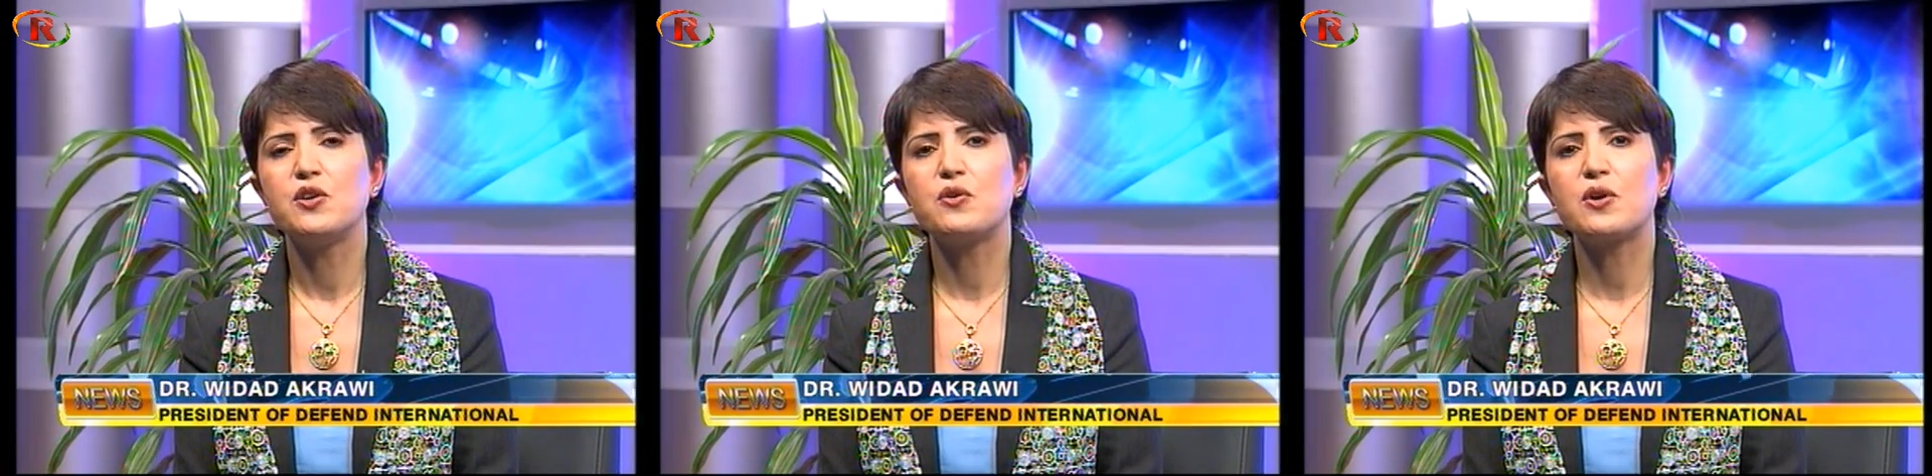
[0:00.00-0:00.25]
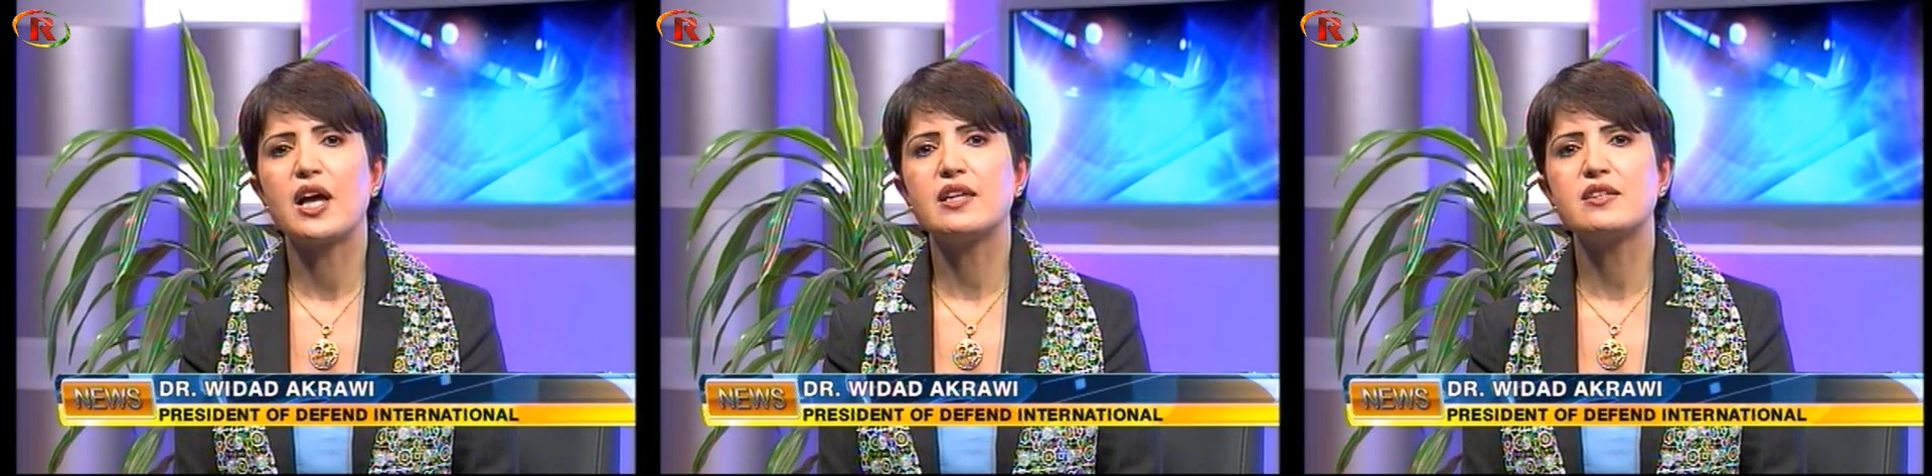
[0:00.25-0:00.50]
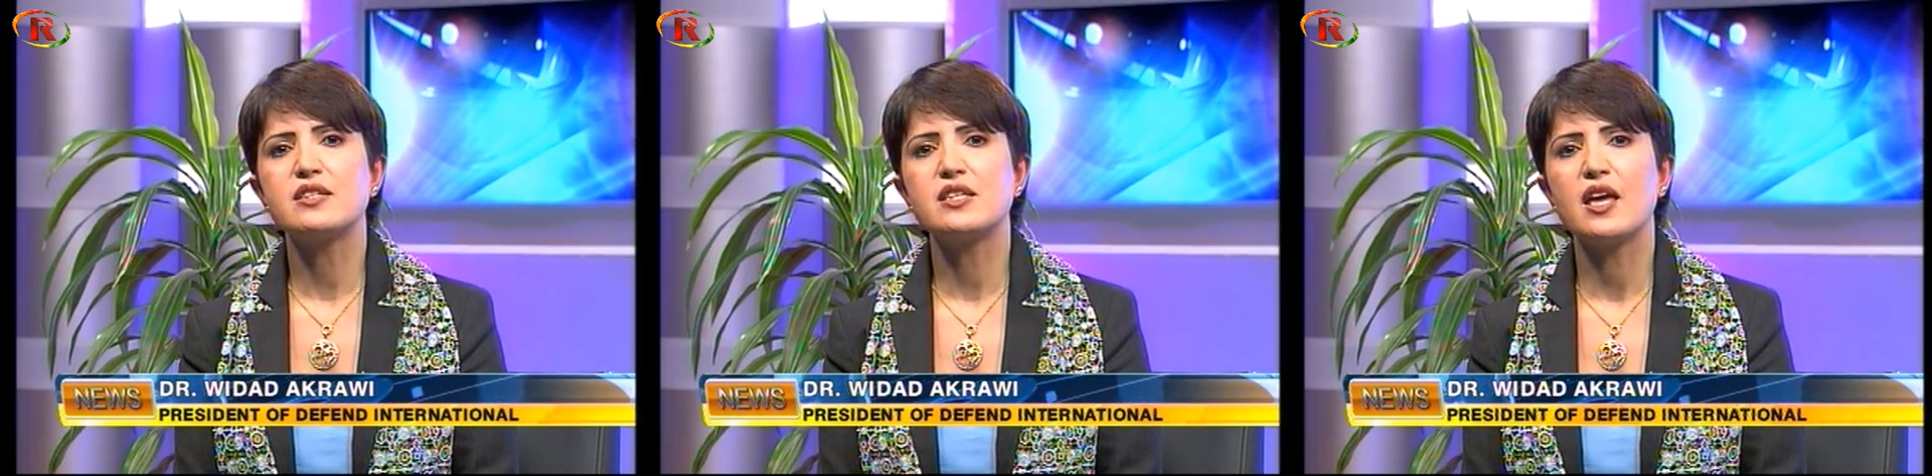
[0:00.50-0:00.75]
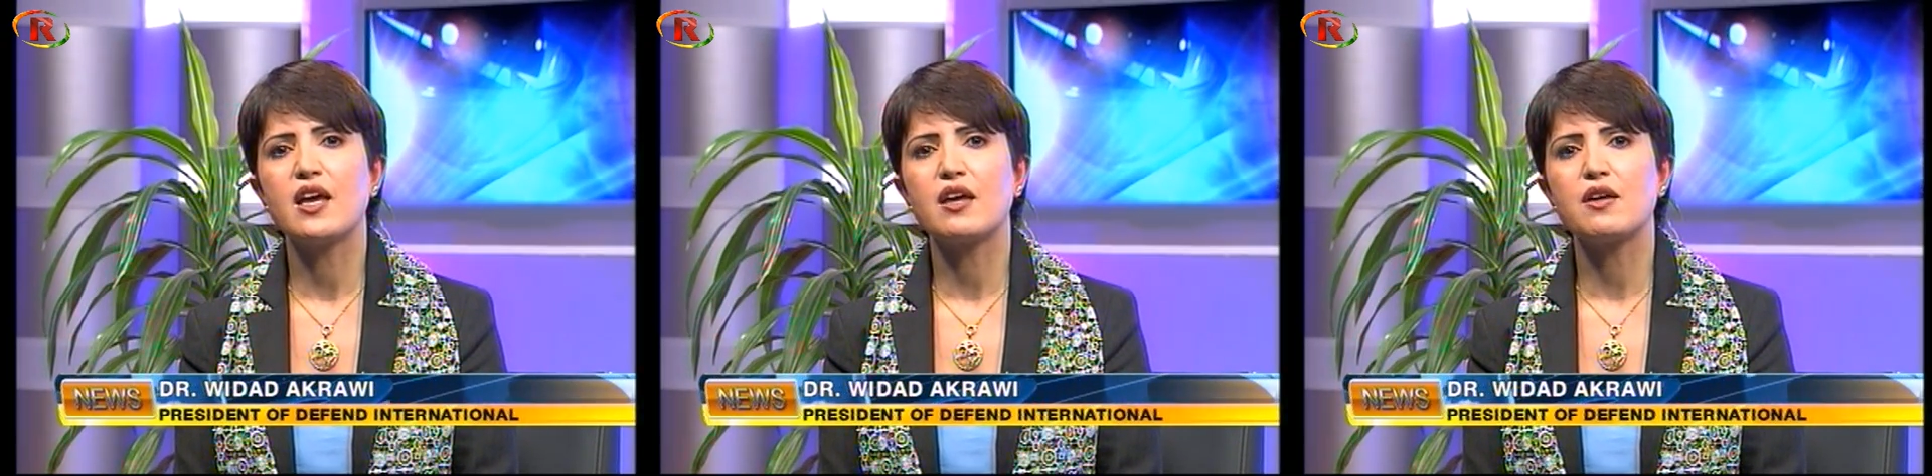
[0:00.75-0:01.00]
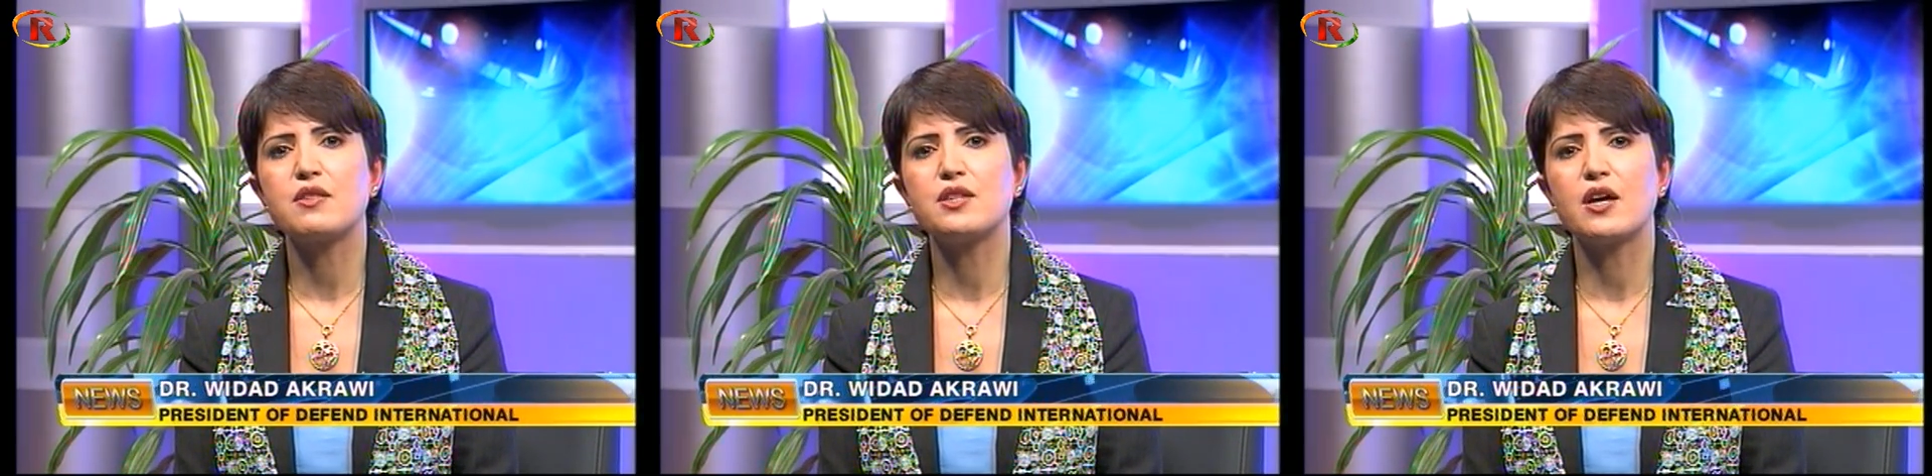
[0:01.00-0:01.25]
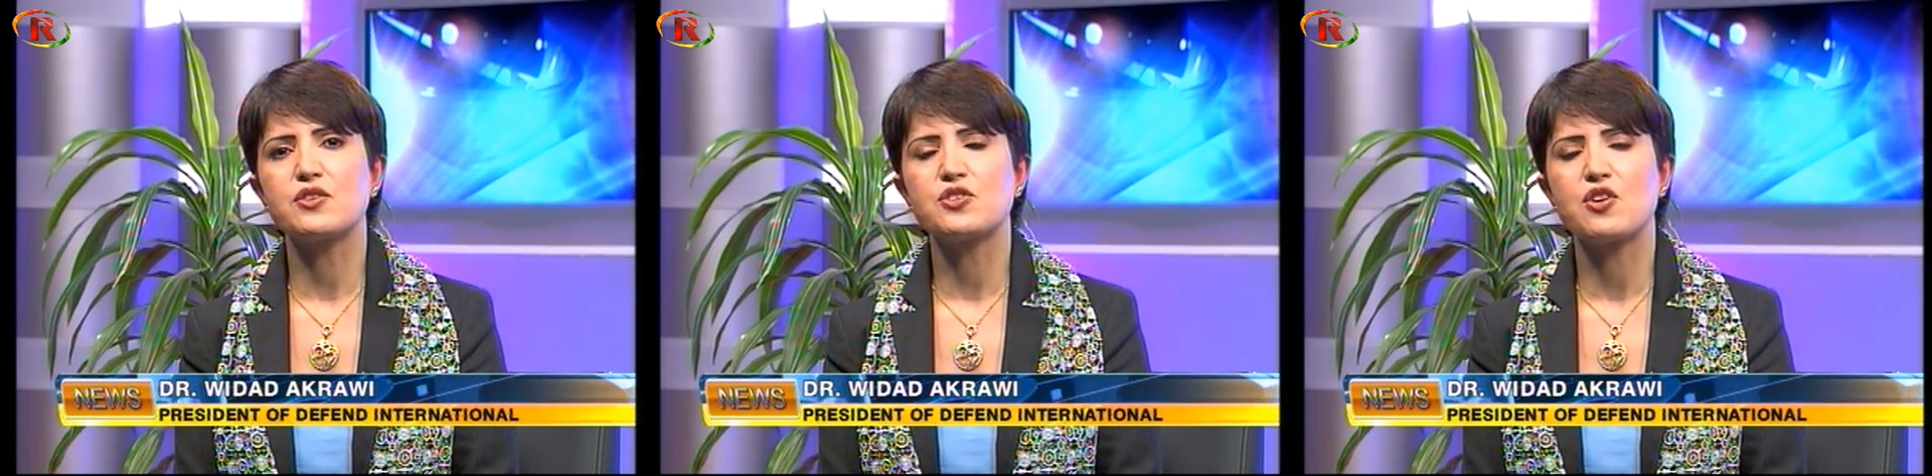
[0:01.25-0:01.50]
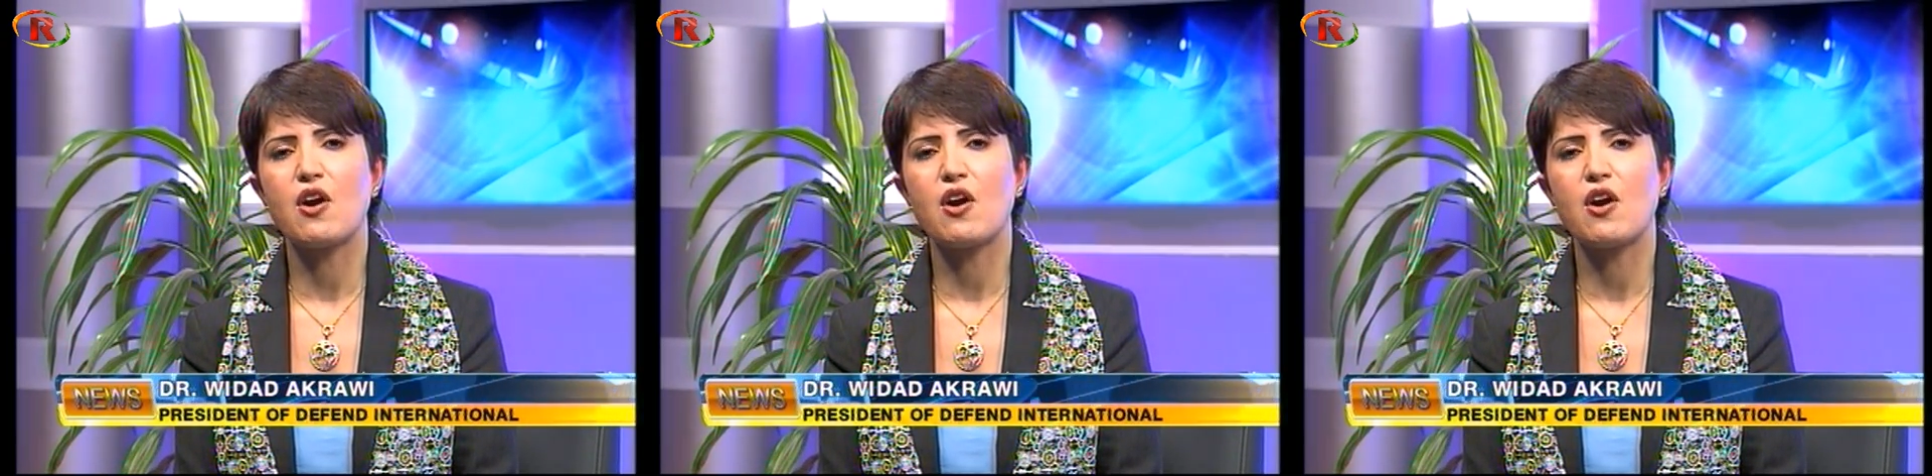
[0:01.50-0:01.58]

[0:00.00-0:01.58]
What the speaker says: You can take their